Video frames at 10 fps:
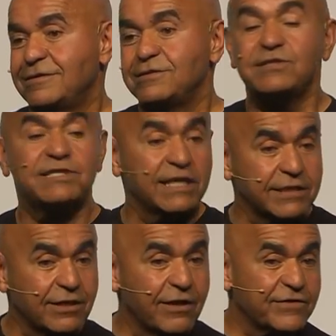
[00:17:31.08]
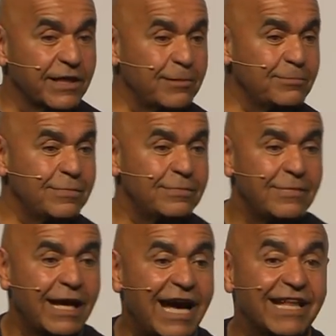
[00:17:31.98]
6 of them
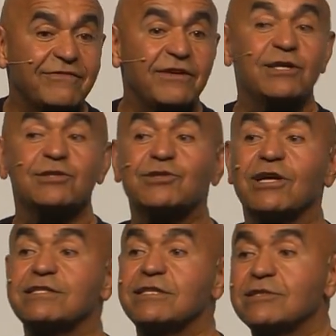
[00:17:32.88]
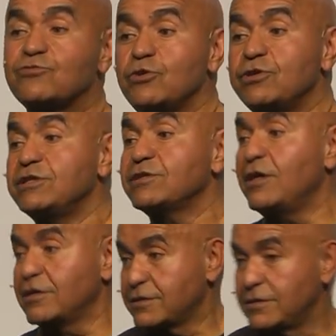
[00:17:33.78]
had very successful
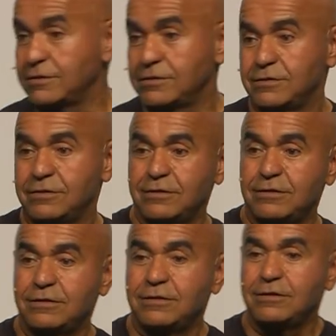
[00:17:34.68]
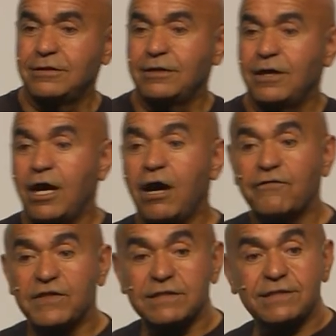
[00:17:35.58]
results.
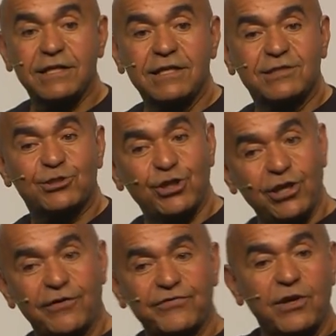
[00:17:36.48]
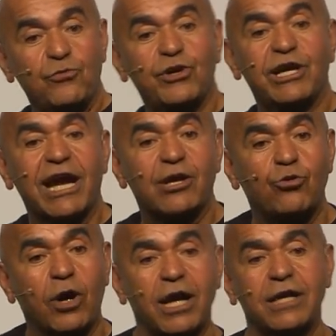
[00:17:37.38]
Of the 6, 3 of them were
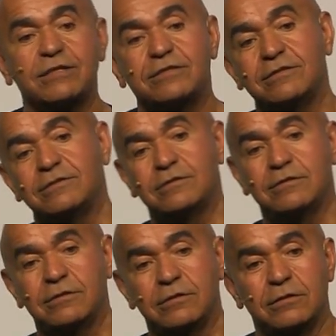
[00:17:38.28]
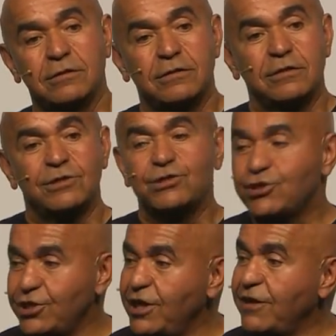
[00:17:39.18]
acquired,
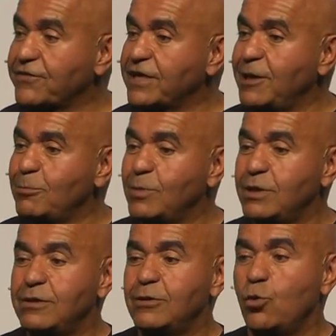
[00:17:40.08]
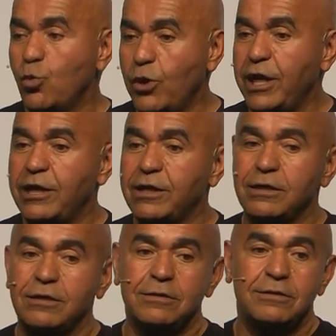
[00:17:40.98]
3 of them were
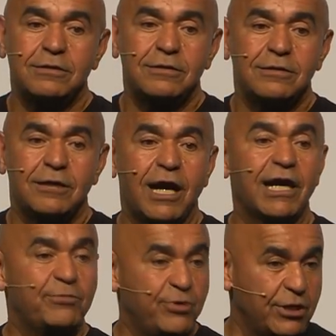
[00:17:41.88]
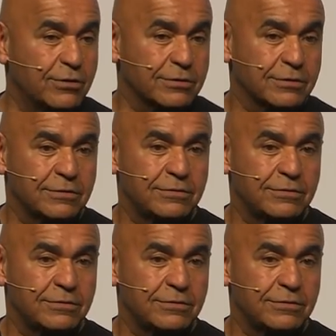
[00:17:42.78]
IPOs.